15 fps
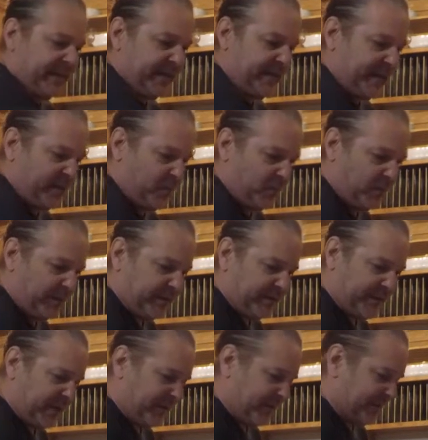in at one
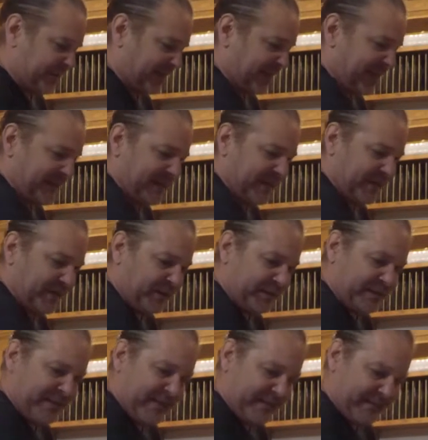time because I like the
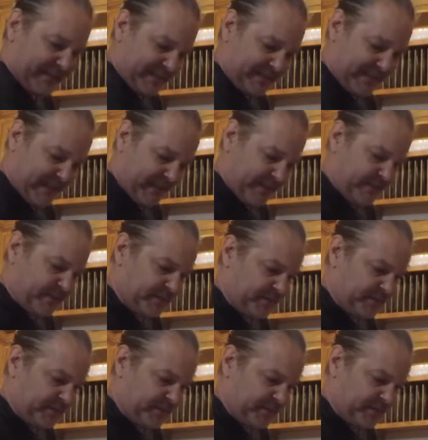onions nice and done.